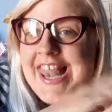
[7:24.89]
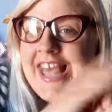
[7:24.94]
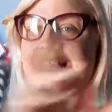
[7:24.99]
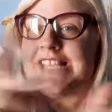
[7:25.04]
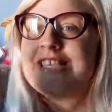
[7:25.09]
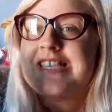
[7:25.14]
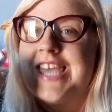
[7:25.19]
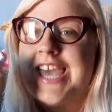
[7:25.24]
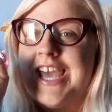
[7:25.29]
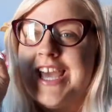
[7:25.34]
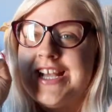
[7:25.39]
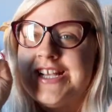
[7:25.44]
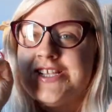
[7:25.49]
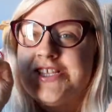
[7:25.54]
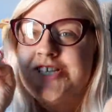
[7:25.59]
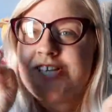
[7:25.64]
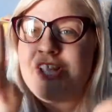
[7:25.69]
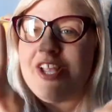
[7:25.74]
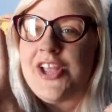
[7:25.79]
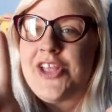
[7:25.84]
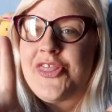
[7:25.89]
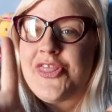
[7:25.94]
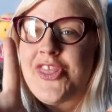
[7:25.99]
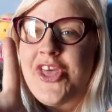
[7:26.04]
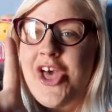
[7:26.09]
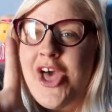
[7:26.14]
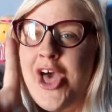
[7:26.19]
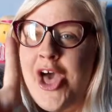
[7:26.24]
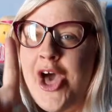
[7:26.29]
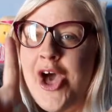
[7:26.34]
let's get into
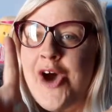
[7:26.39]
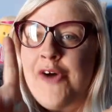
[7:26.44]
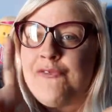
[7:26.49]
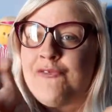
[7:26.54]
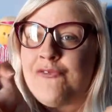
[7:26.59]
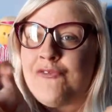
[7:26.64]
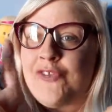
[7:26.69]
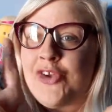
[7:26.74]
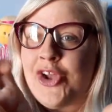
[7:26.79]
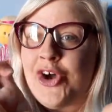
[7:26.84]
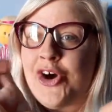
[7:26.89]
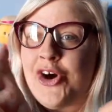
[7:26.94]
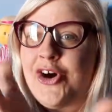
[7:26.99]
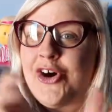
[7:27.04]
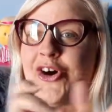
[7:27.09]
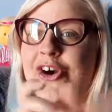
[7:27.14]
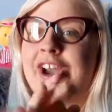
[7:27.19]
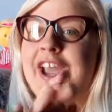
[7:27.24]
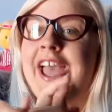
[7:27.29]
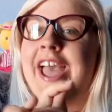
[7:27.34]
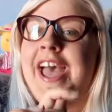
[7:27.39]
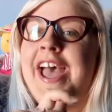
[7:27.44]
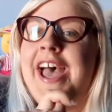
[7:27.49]
the vlog.